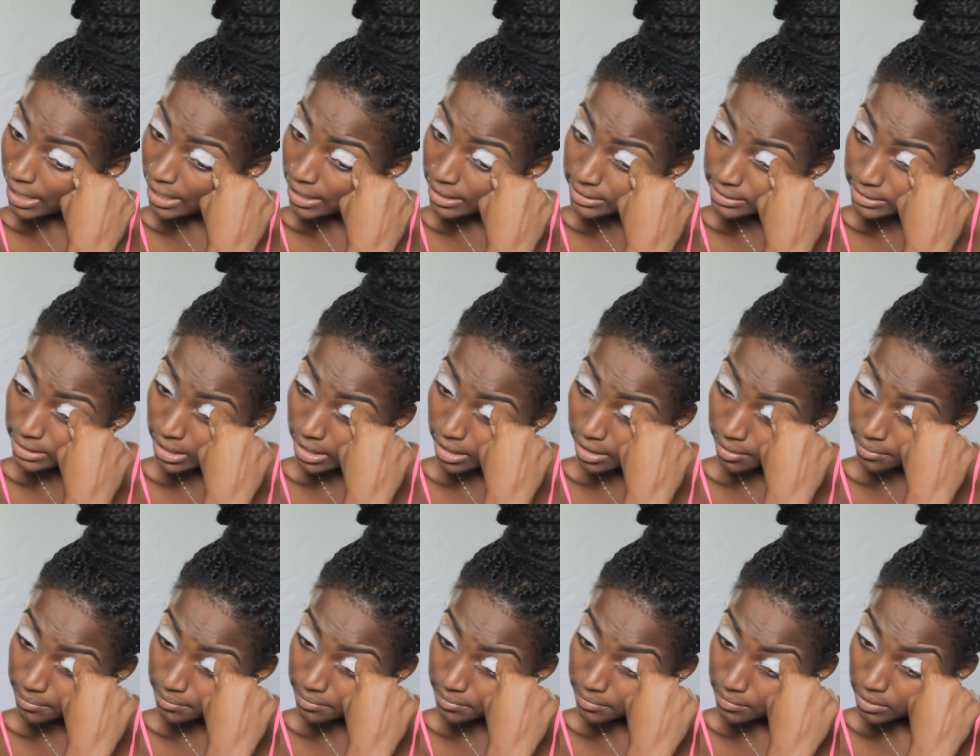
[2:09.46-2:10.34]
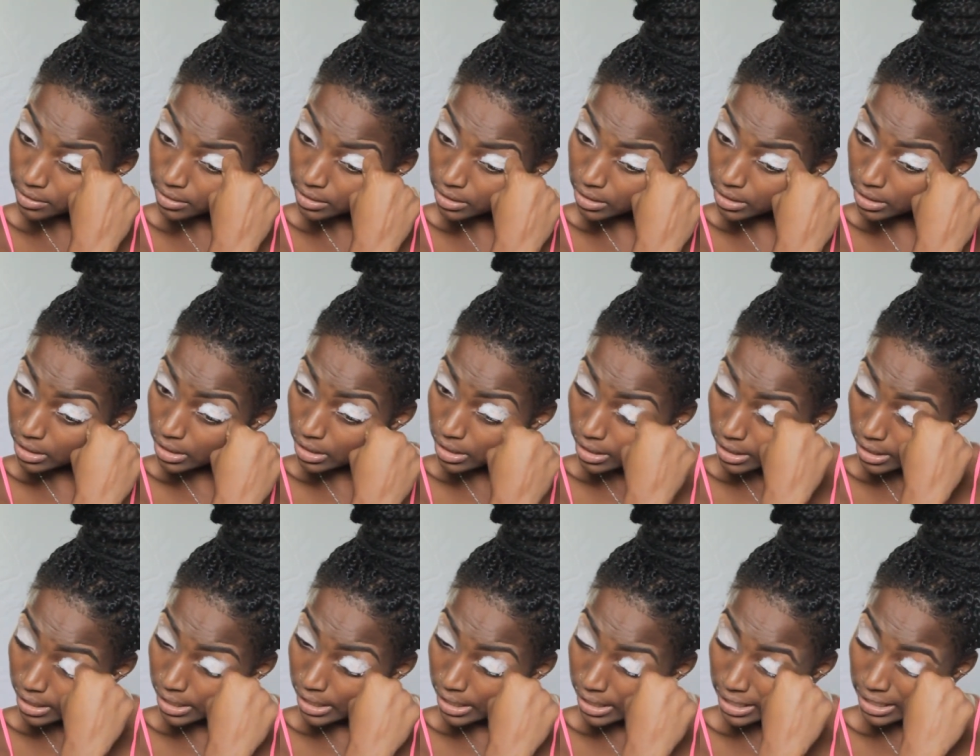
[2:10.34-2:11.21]
and
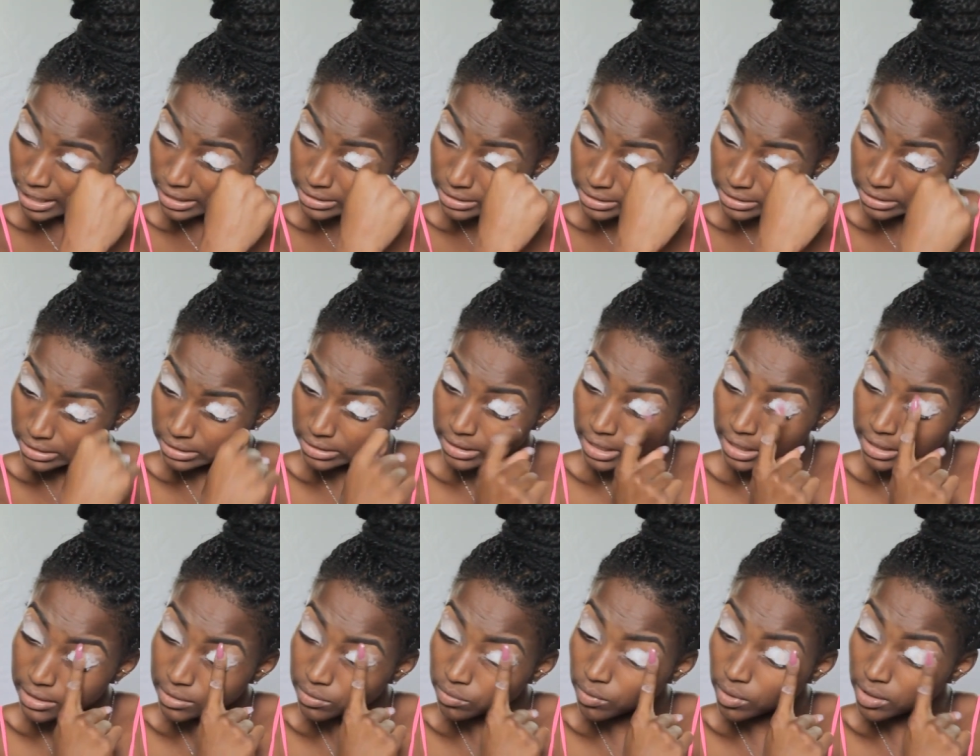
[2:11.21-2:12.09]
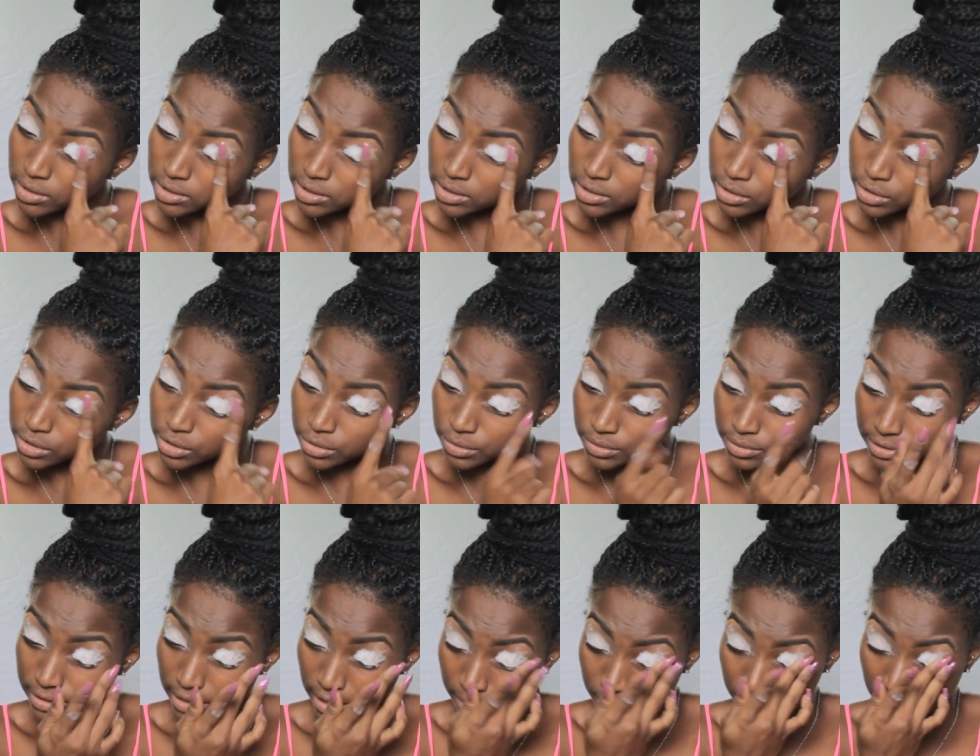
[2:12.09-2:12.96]
I didn't want to look too
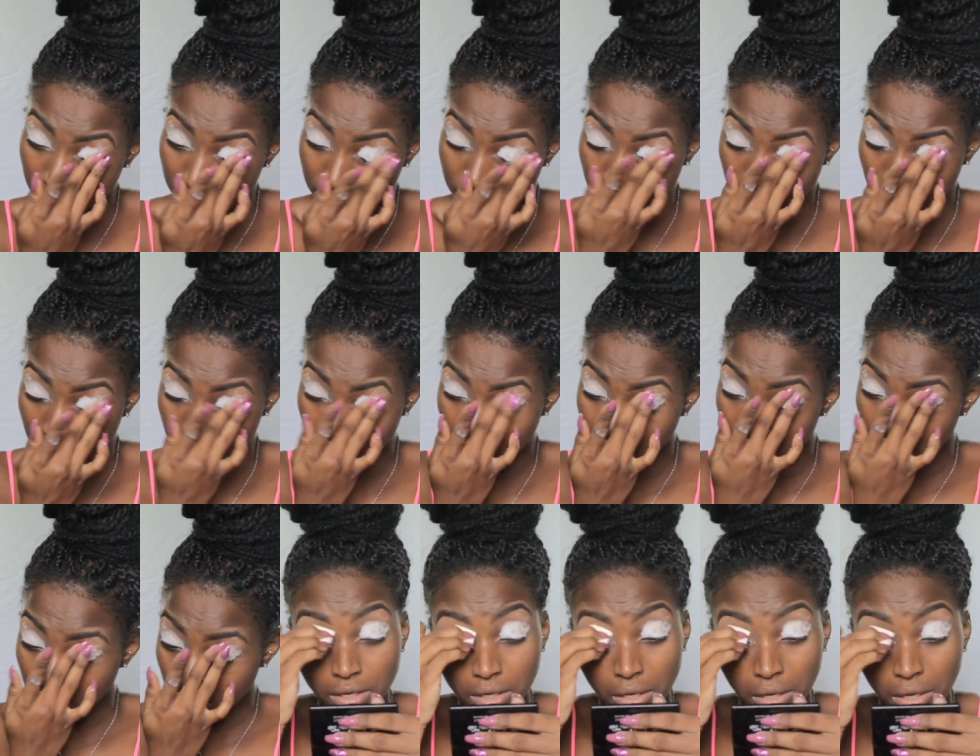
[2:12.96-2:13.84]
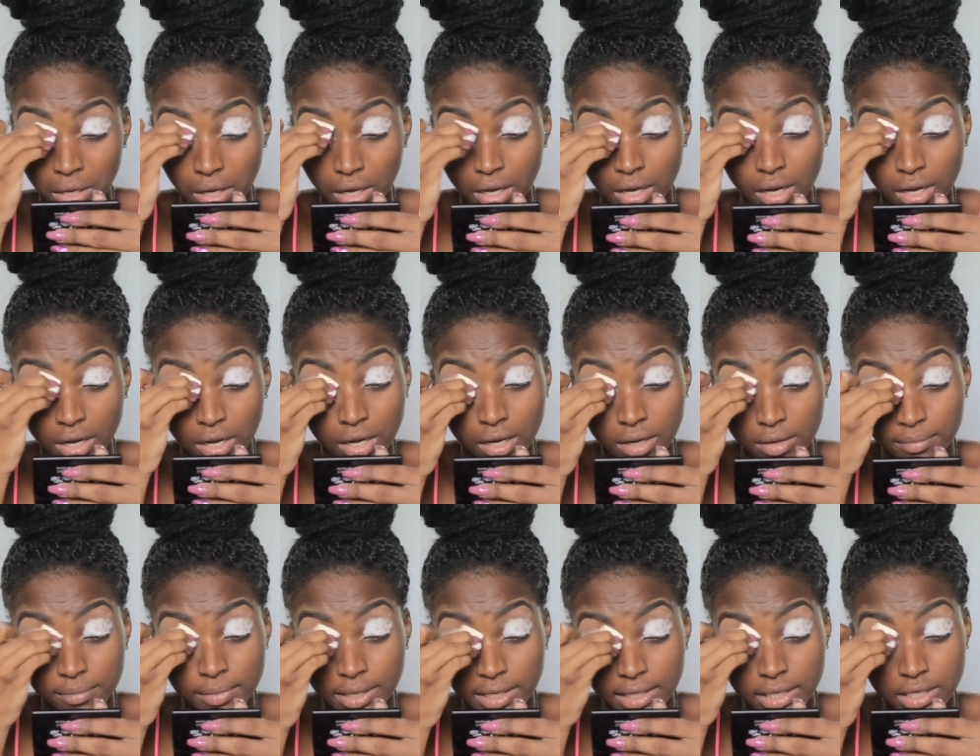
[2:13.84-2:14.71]
shabby.
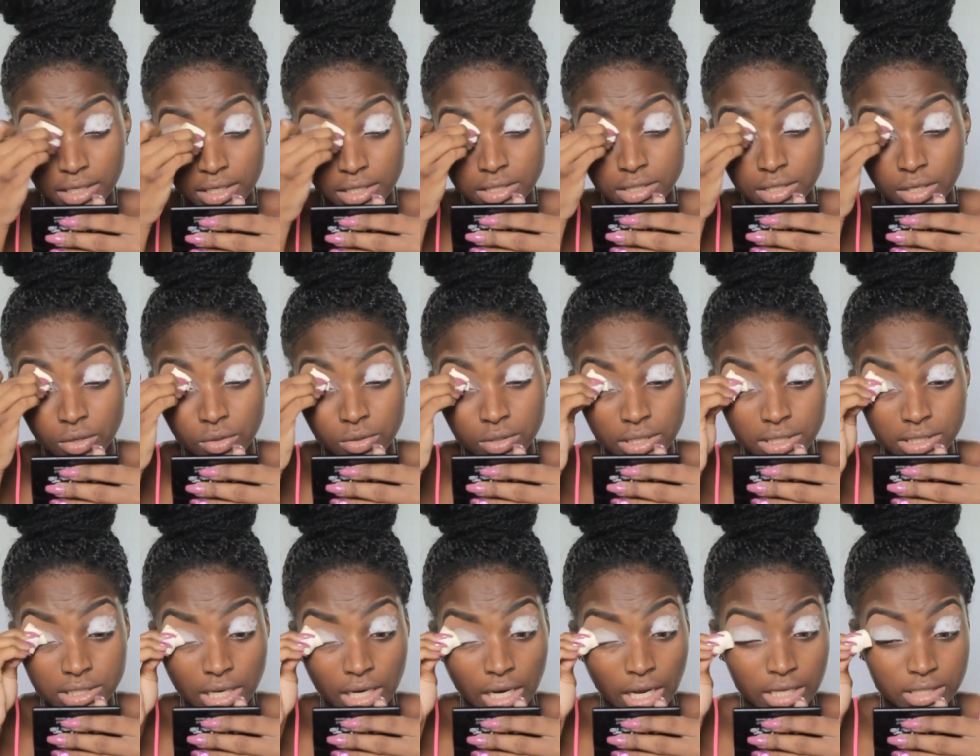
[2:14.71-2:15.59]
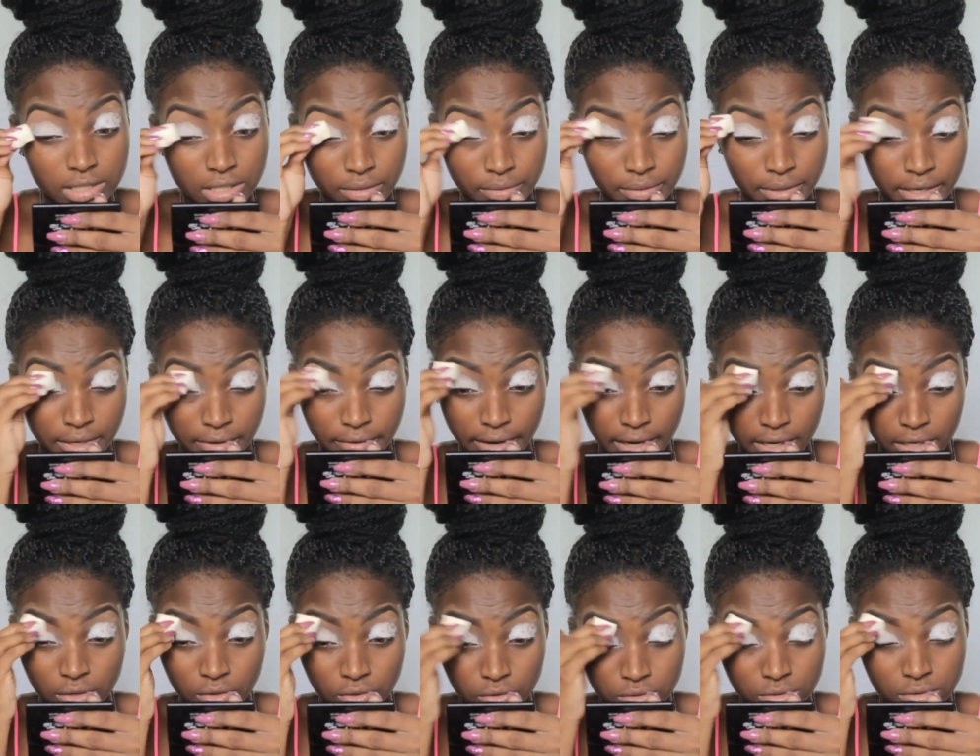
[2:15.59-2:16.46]
Blending this out is a lot of work
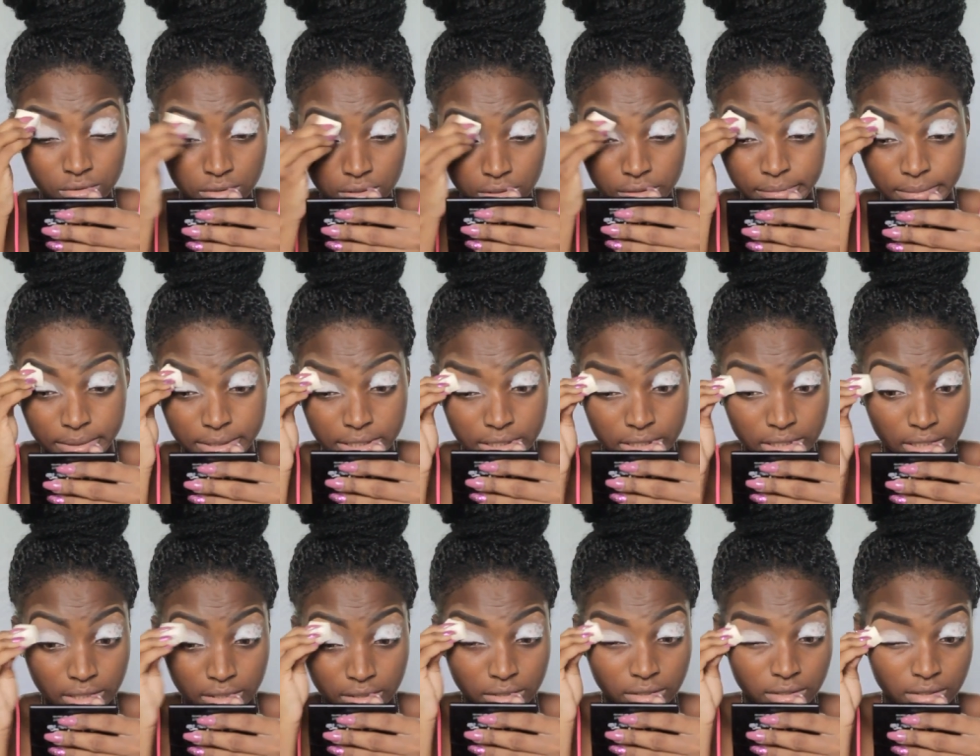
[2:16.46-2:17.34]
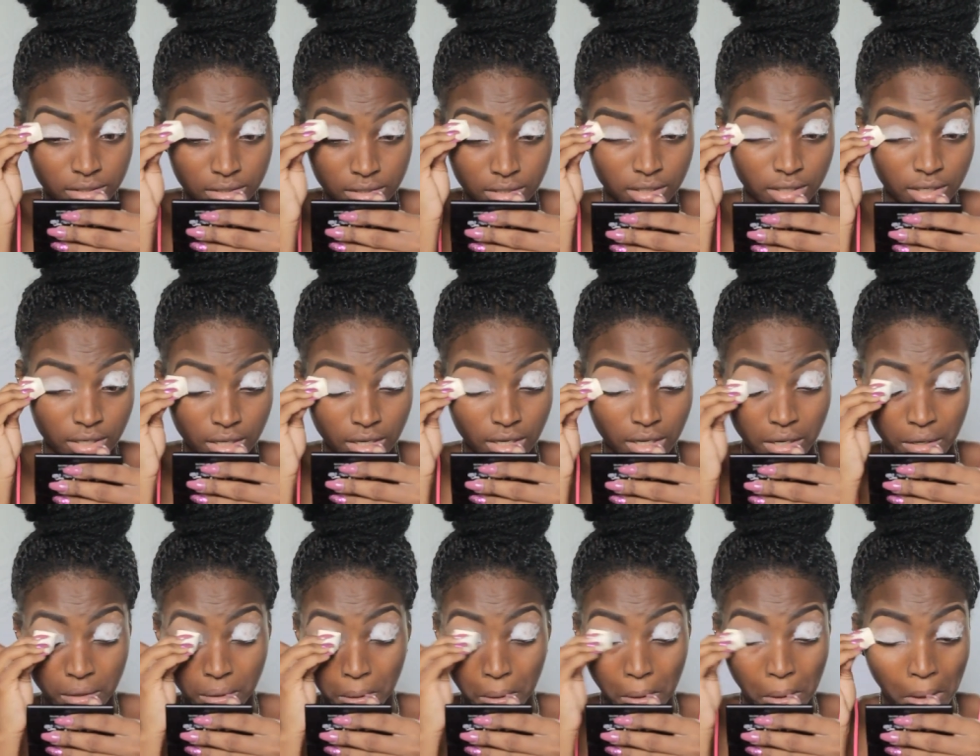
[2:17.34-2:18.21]
right now. Let's see.
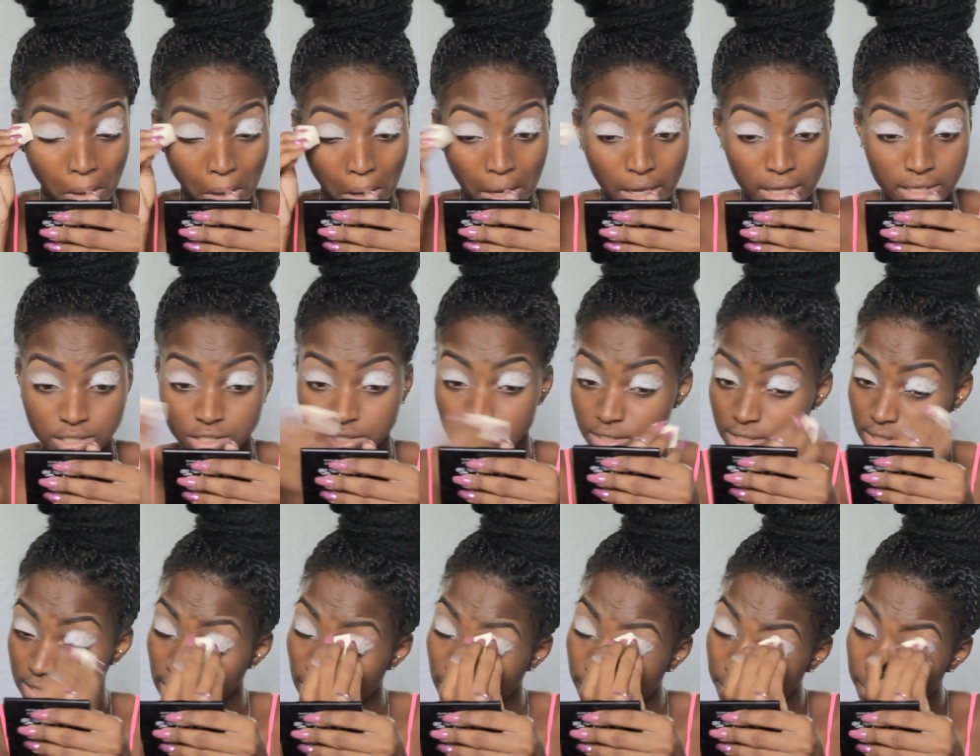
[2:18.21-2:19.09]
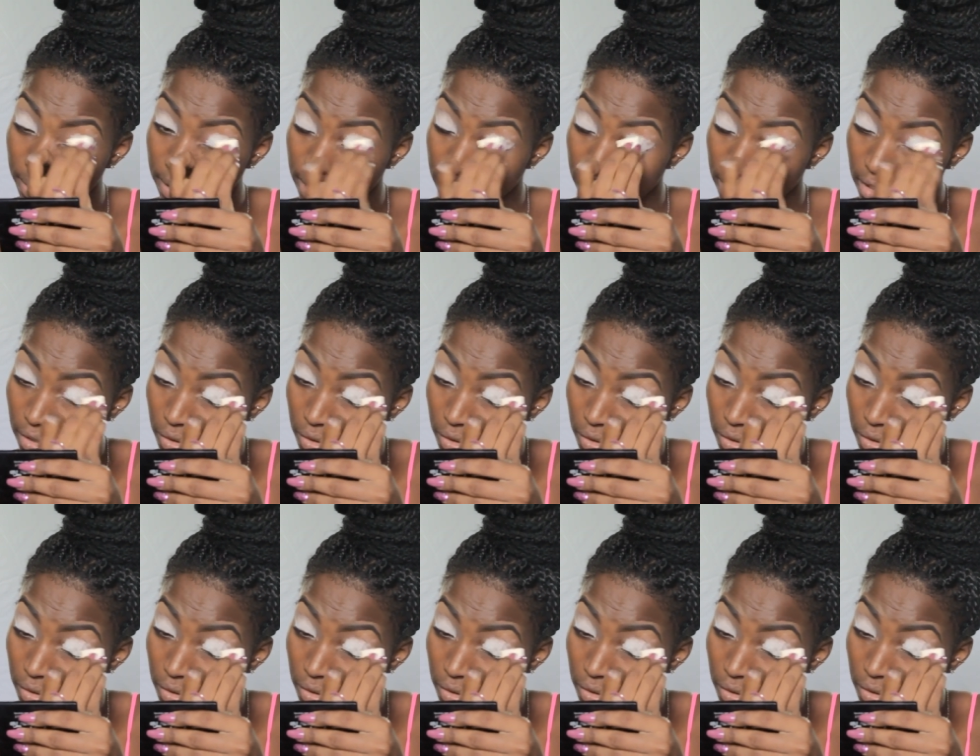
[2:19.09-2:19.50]
It's just not blending